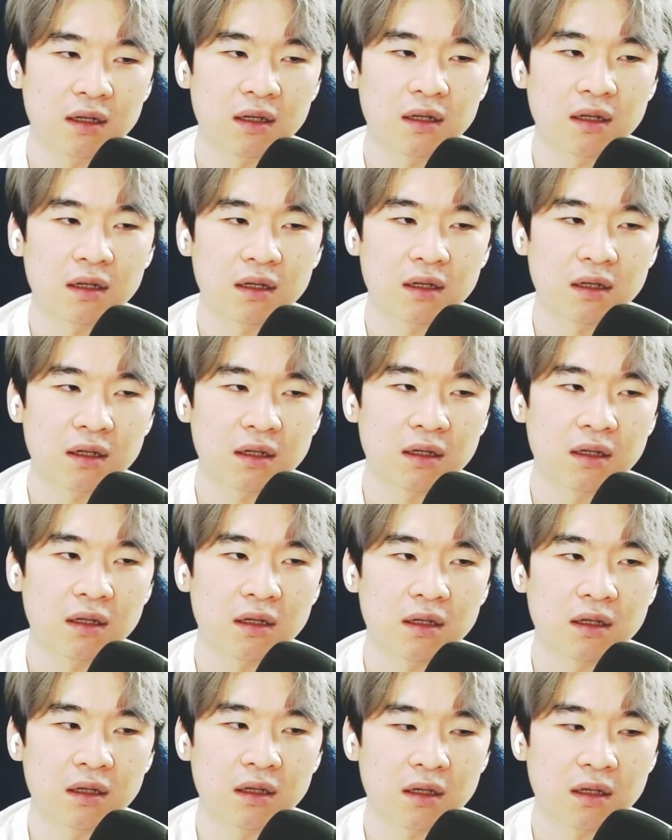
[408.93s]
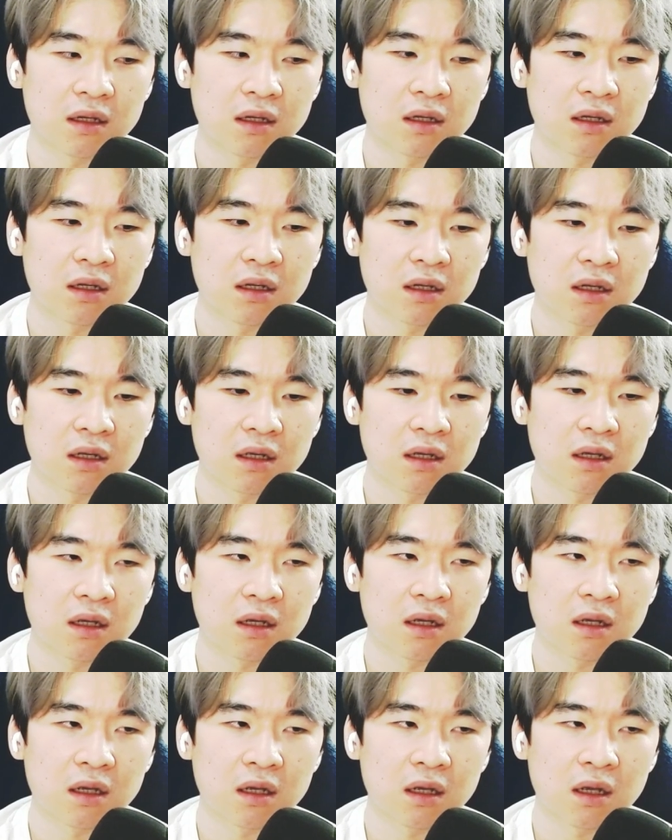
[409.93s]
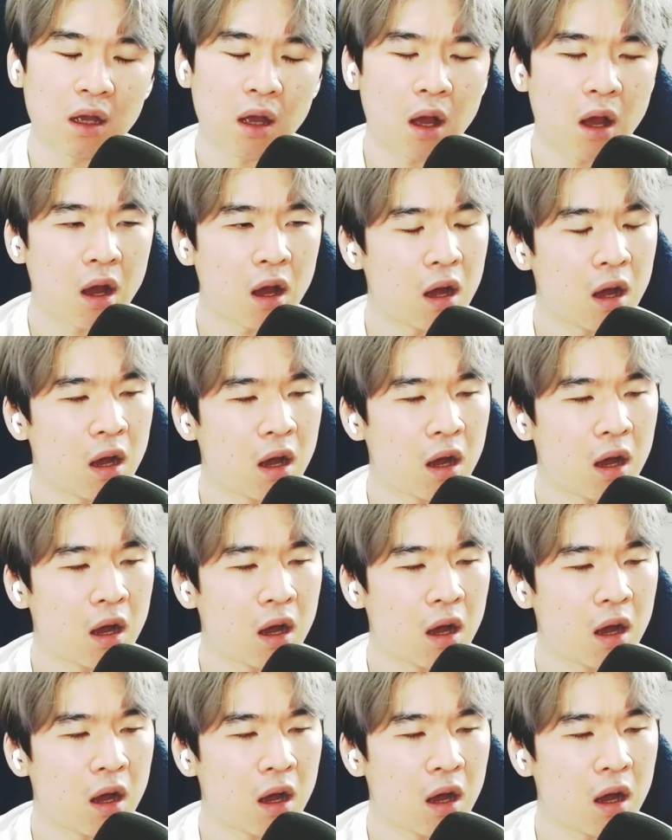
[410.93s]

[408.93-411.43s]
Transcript: Nothing is said.